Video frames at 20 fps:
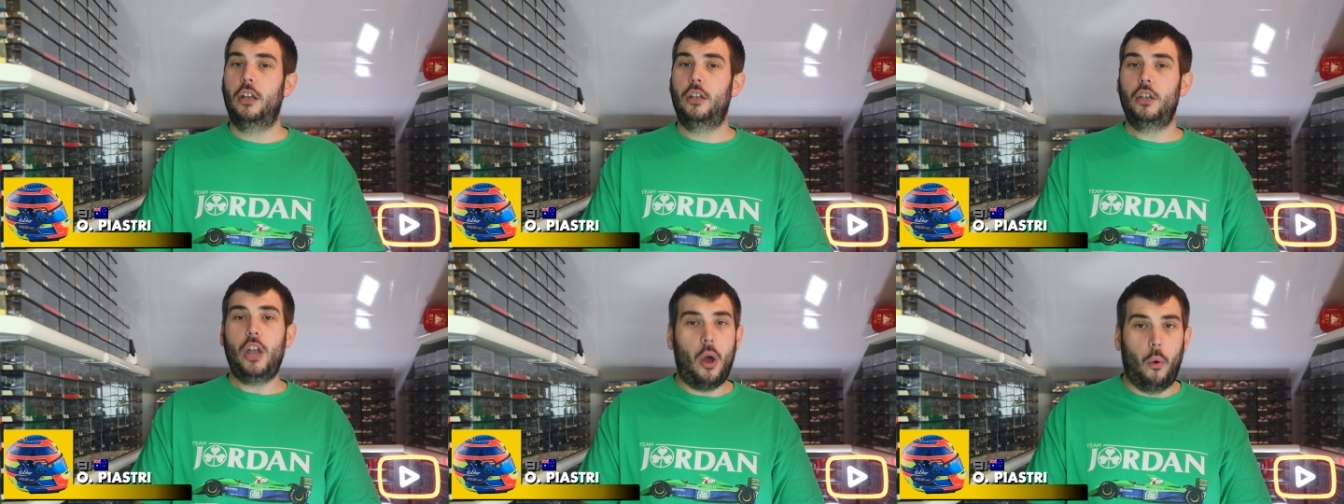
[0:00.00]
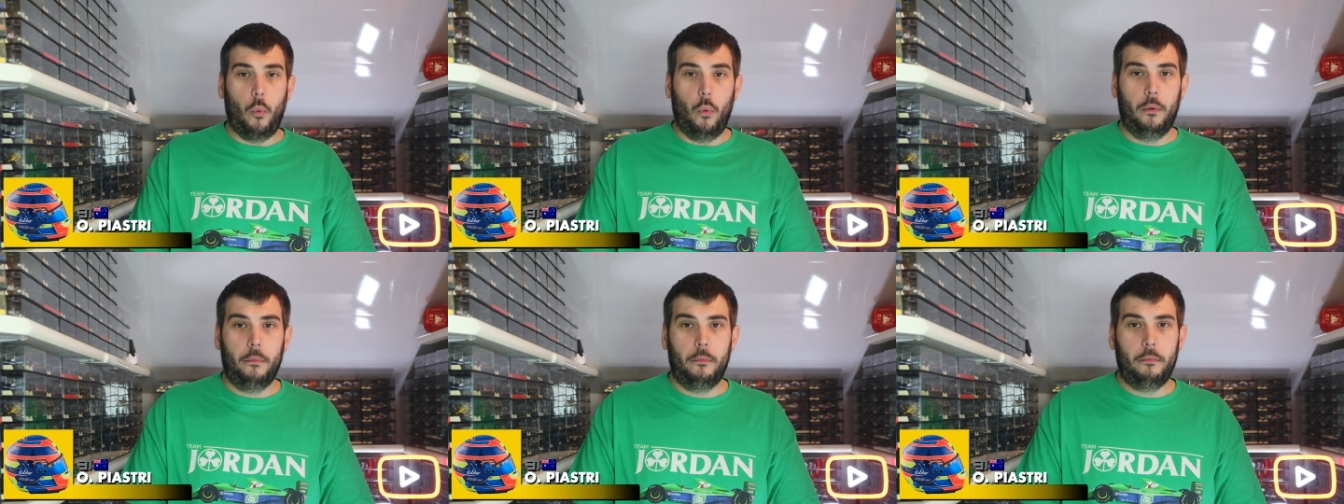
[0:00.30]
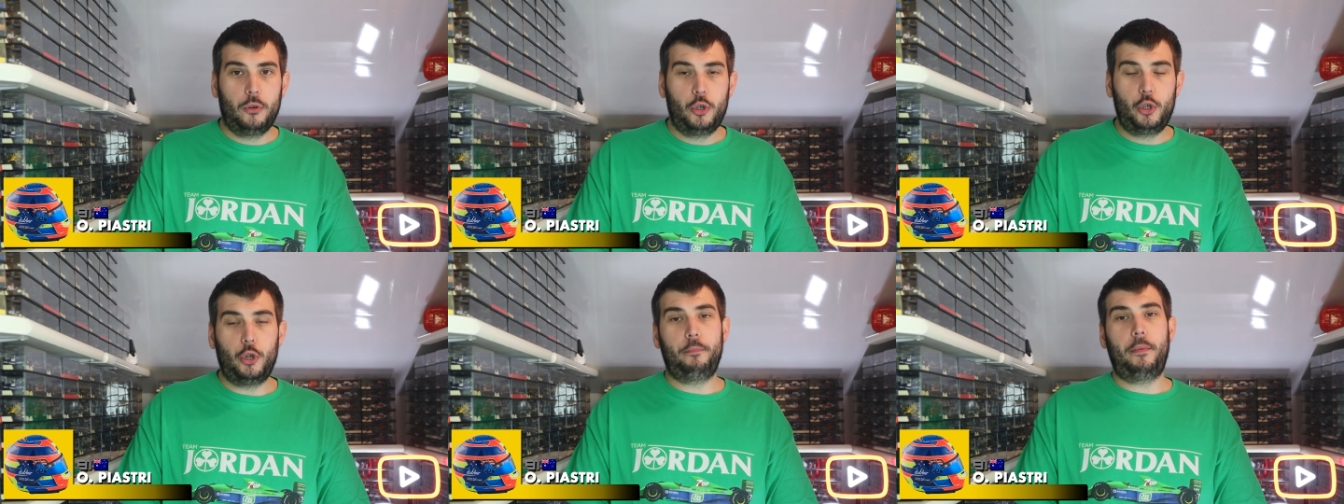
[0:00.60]
No,
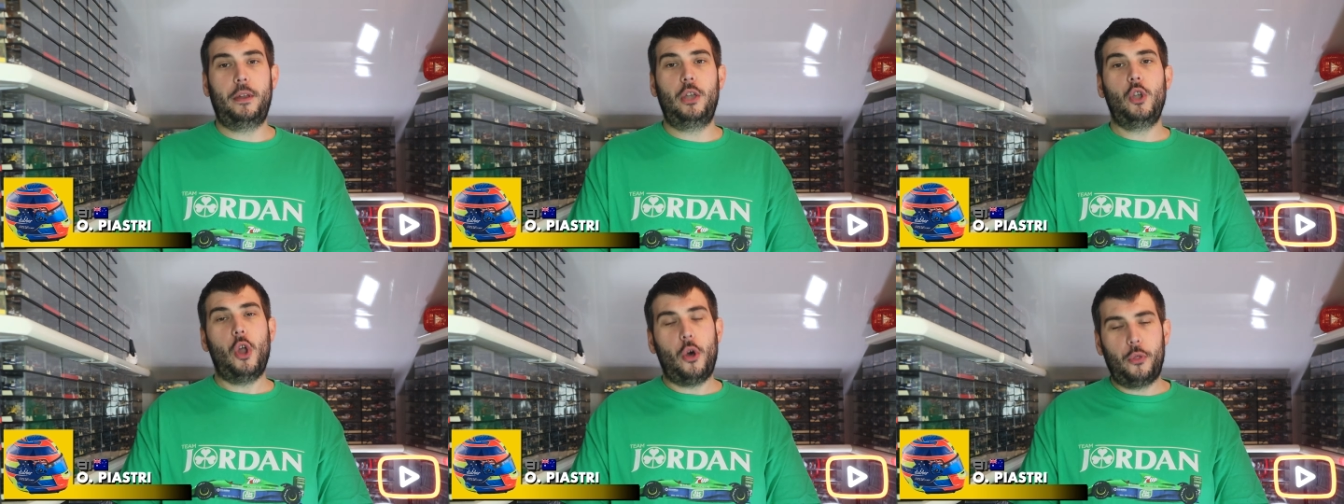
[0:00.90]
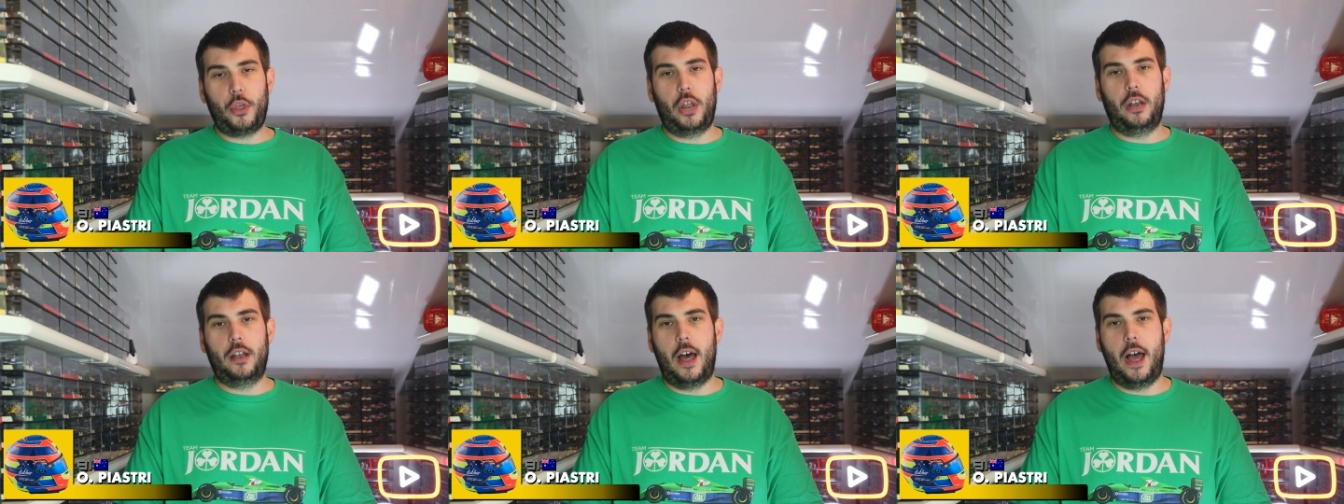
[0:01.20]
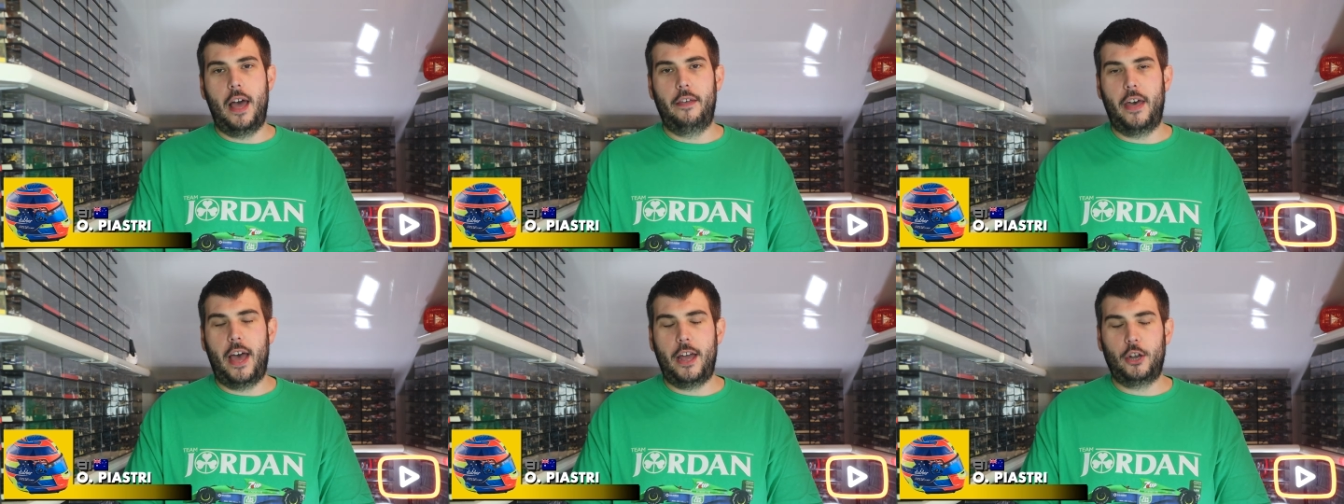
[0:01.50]
should be nothing
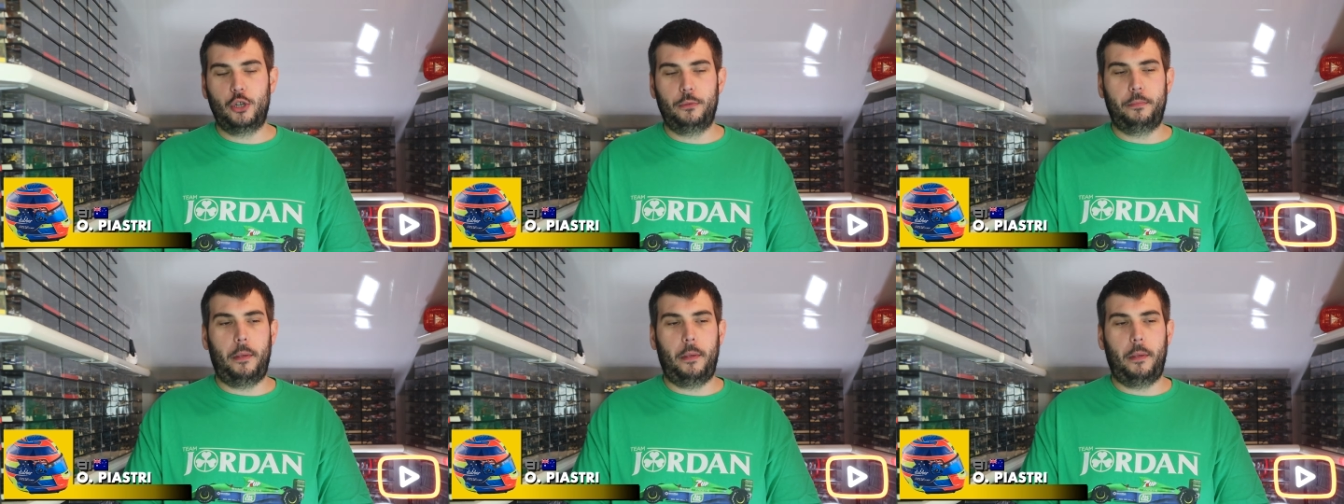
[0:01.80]
like that.